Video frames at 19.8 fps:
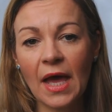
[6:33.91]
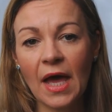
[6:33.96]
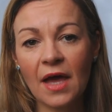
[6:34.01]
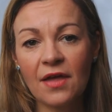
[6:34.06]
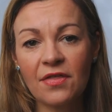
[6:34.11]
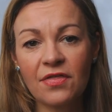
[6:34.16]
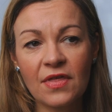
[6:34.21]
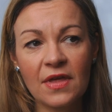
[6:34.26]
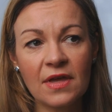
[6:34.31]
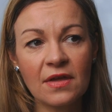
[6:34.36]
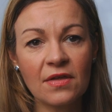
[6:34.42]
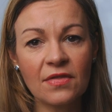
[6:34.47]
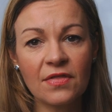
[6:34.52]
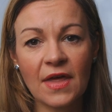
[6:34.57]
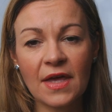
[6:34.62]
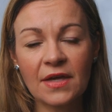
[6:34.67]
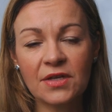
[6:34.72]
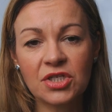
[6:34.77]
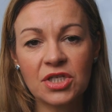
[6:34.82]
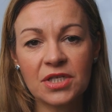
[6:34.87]
I think
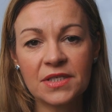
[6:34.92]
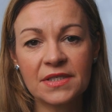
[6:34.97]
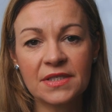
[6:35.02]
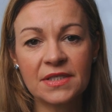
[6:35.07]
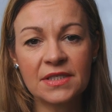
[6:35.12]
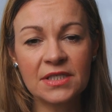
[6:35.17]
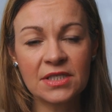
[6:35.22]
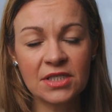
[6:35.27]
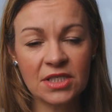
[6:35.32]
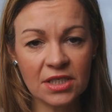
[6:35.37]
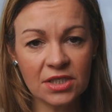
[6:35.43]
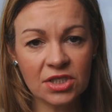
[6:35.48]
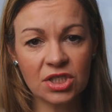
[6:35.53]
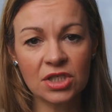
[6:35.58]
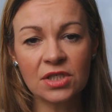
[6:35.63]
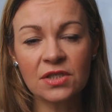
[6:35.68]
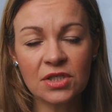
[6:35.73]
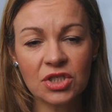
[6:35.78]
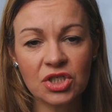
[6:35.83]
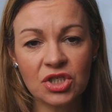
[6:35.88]
that just
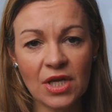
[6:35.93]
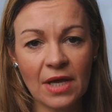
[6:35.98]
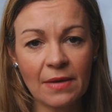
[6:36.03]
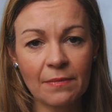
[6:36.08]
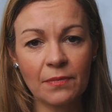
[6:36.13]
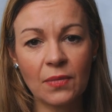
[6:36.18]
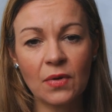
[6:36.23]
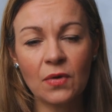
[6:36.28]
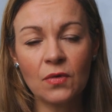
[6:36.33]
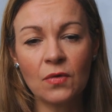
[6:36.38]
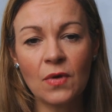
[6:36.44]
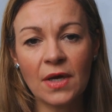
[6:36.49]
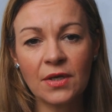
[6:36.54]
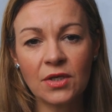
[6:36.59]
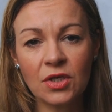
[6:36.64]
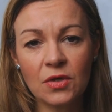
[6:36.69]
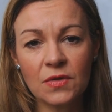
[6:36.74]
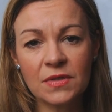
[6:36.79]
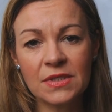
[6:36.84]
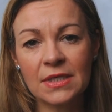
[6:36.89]
ditching the shampoo
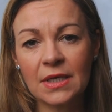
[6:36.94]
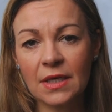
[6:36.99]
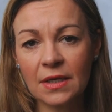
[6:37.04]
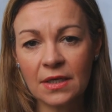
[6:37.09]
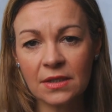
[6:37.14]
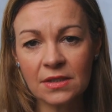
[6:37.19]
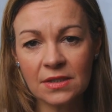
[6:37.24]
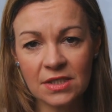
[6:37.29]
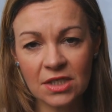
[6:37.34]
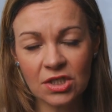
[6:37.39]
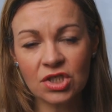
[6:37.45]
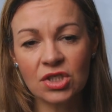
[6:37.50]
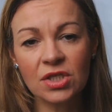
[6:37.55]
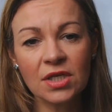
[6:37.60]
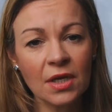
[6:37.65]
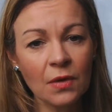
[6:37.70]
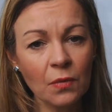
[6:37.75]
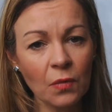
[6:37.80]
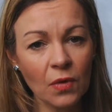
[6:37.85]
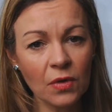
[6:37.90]
and using a
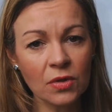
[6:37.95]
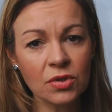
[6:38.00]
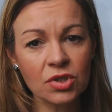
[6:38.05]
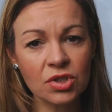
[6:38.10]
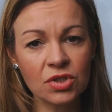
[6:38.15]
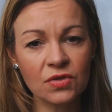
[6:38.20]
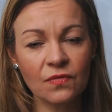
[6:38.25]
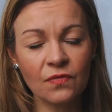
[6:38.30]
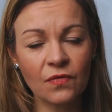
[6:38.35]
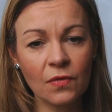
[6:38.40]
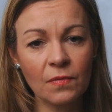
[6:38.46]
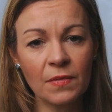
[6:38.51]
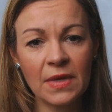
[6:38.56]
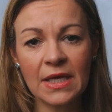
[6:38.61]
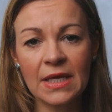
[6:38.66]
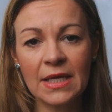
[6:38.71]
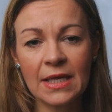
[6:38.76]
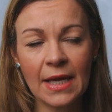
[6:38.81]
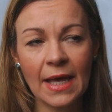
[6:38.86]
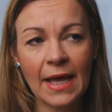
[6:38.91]
conditioning wash for
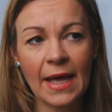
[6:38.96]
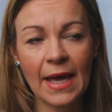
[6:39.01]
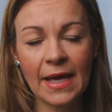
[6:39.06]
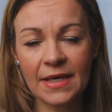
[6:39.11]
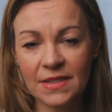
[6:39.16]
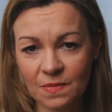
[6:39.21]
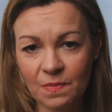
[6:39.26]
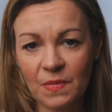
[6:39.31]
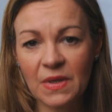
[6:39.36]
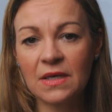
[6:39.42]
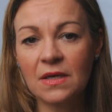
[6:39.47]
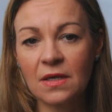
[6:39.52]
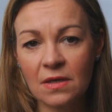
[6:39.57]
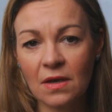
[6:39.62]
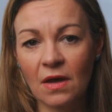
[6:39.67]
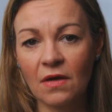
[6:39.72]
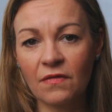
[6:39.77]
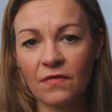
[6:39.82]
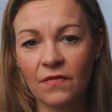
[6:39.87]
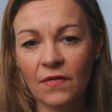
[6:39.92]
me has been
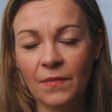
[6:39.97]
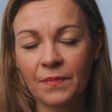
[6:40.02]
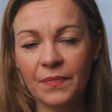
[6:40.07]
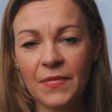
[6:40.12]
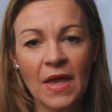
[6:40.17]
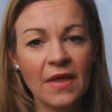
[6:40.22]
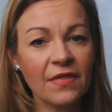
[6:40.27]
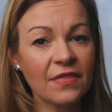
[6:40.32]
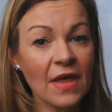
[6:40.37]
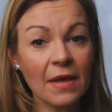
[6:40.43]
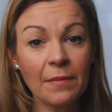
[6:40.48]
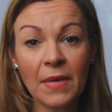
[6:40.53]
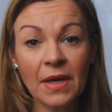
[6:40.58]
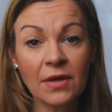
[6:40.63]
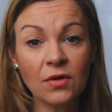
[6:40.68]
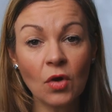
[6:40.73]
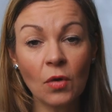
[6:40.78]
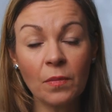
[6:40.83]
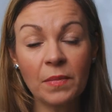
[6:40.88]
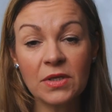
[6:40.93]
enough. That
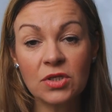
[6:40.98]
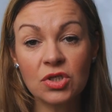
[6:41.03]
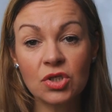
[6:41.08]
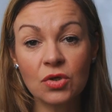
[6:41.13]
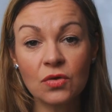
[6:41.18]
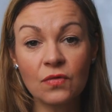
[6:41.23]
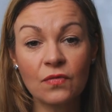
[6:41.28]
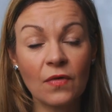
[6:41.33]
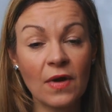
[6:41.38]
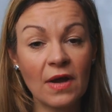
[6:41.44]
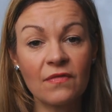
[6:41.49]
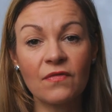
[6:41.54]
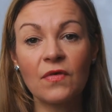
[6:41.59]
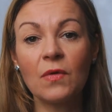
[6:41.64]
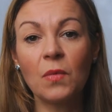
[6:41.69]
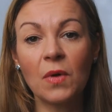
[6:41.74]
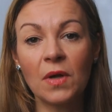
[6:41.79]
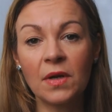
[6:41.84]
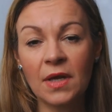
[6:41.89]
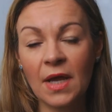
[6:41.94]
might not be true for
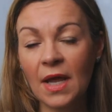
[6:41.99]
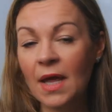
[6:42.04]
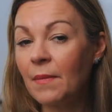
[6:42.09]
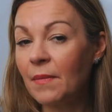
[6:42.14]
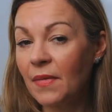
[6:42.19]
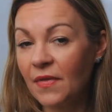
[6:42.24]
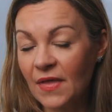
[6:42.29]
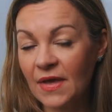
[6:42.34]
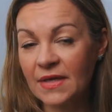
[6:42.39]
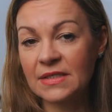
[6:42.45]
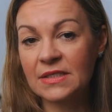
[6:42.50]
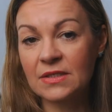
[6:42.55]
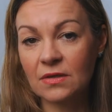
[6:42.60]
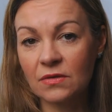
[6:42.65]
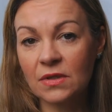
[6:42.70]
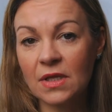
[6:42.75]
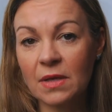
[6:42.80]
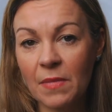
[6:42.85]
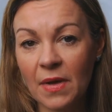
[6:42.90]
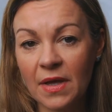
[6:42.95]
everyone, but that's
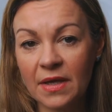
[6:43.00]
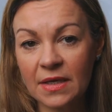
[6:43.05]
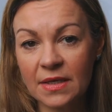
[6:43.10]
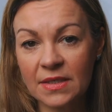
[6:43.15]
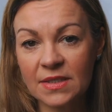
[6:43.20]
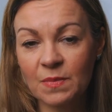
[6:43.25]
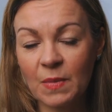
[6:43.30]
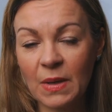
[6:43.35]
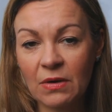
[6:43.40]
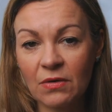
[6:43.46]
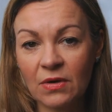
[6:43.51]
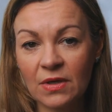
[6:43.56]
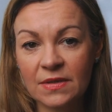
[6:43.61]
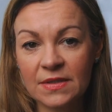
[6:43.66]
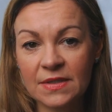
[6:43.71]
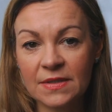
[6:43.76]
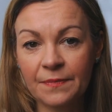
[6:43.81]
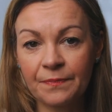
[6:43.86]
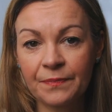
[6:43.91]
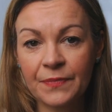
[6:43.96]
certainly my
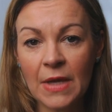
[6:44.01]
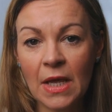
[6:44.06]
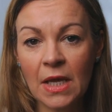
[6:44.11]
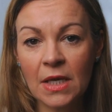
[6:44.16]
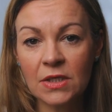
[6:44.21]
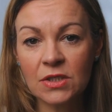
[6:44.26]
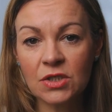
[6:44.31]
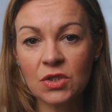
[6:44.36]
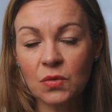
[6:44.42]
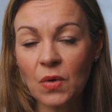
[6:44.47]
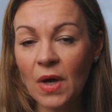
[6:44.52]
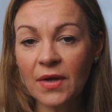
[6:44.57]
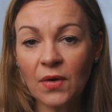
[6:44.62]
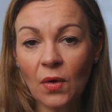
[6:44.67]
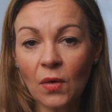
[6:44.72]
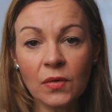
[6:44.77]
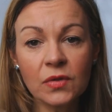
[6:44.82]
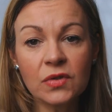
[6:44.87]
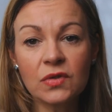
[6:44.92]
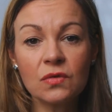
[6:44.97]
experience. So I
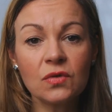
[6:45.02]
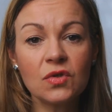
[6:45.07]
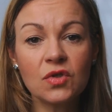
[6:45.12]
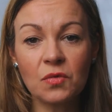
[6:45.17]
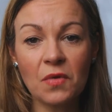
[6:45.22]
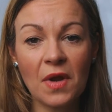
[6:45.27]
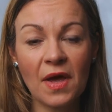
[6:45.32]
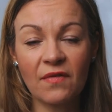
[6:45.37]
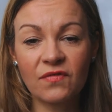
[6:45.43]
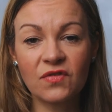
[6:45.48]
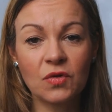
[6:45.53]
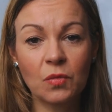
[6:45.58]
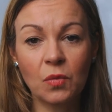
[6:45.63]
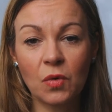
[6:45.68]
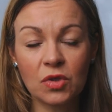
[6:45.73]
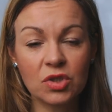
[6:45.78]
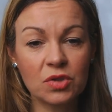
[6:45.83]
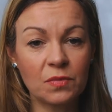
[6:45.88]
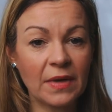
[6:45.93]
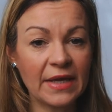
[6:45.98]
also don't have to
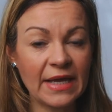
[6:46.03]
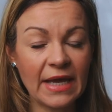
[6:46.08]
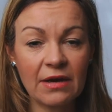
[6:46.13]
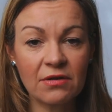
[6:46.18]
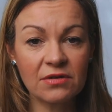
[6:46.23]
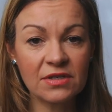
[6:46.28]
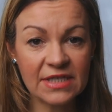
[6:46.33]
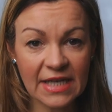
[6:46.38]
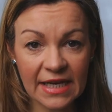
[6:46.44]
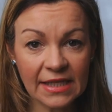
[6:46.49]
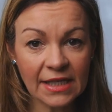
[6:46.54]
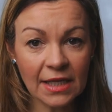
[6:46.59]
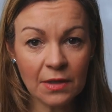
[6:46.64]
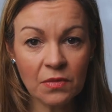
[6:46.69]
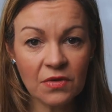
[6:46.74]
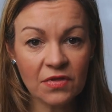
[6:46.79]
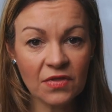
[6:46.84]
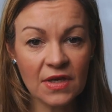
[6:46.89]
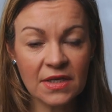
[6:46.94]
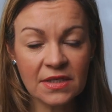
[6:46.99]
wash my hair daily
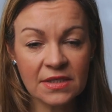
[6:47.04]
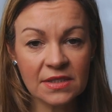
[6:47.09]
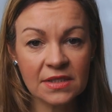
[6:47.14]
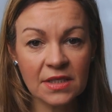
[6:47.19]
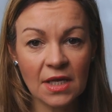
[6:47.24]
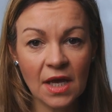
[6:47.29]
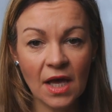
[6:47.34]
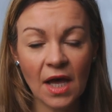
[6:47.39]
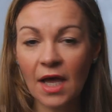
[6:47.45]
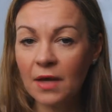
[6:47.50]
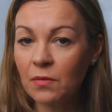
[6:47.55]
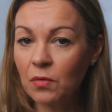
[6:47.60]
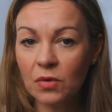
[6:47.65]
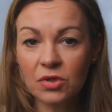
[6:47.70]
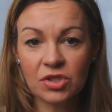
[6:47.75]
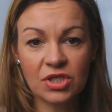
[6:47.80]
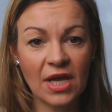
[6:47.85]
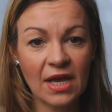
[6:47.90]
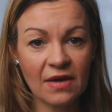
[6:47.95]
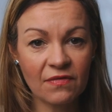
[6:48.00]
with this. I
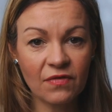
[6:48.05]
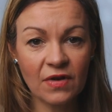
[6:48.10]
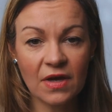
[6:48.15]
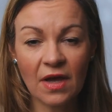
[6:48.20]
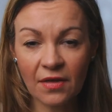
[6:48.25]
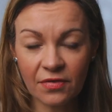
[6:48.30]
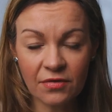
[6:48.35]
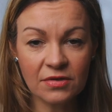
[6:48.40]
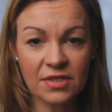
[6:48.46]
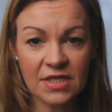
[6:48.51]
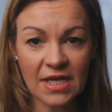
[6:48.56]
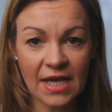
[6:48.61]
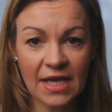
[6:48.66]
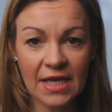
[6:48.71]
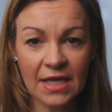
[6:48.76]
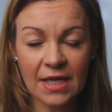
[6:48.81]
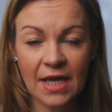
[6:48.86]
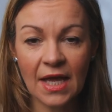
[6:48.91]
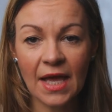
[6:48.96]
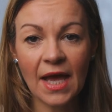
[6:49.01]
wash it every other
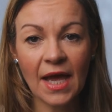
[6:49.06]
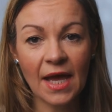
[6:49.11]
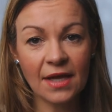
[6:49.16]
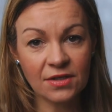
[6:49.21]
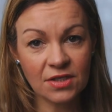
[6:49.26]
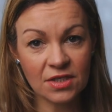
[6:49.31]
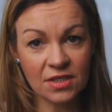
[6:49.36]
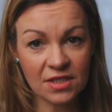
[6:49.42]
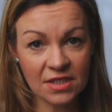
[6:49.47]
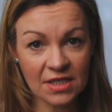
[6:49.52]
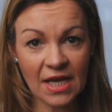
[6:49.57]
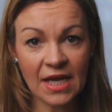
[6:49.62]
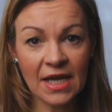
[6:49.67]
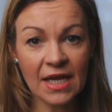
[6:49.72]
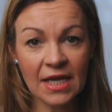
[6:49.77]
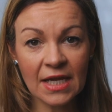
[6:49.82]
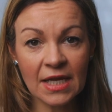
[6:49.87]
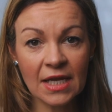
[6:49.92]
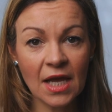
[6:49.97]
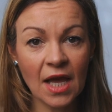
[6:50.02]
day. And
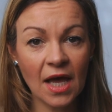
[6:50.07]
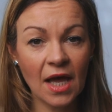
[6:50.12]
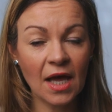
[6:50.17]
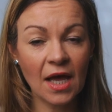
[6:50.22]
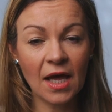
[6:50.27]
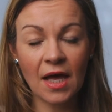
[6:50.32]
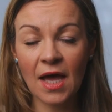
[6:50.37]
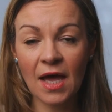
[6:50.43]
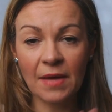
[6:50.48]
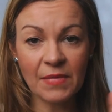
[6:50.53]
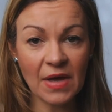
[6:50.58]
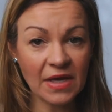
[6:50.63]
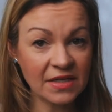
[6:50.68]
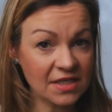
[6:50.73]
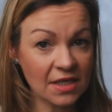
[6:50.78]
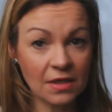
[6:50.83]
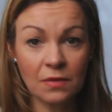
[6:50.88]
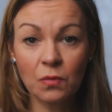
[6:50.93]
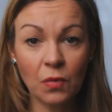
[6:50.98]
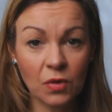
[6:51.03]
today, I
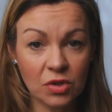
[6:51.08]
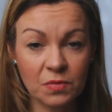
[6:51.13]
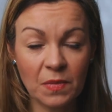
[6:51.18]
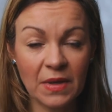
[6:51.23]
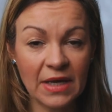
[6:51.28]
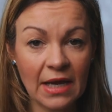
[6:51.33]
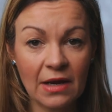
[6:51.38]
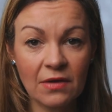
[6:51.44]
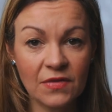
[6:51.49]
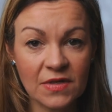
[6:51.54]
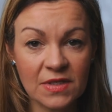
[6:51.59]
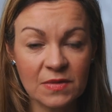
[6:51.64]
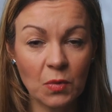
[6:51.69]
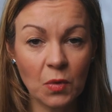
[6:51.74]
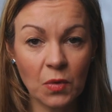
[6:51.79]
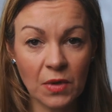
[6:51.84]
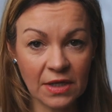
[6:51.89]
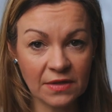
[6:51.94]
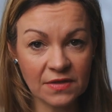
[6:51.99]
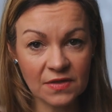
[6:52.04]
didn't wash my hair this
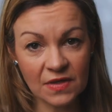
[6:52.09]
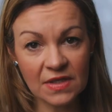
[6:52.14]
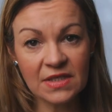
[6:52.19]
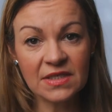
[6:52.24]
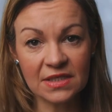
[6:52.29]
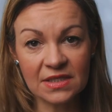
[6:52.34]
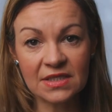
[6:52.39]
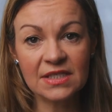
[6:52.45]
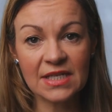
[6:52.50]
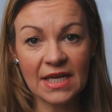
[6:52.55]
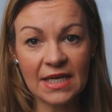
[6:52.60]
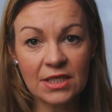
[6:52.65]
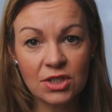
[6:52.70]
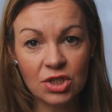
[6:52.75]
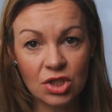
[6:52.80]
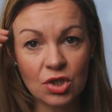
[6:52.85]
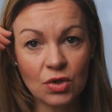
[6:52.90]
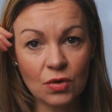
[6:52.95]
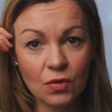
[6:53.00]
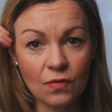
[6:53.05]
morning. So this is day
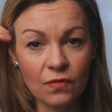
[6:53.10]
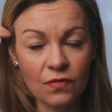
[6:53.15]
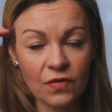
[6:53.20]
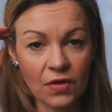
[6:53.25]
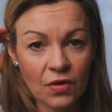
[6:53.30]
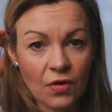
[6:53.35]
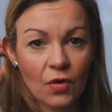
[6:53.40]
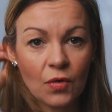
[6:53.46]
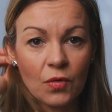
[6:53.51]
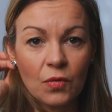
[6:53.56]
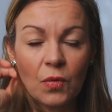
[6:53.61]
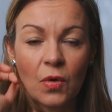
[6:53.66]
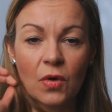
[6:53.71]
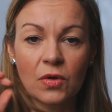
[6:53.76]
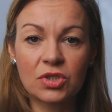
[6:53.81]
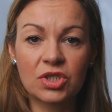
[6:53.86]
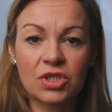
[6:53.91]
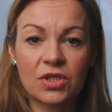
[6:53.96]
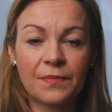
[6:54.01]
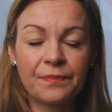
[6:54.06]
two for the
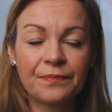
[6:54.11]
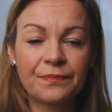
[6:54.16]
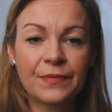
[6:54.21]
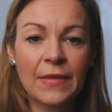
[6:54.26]
co-wash.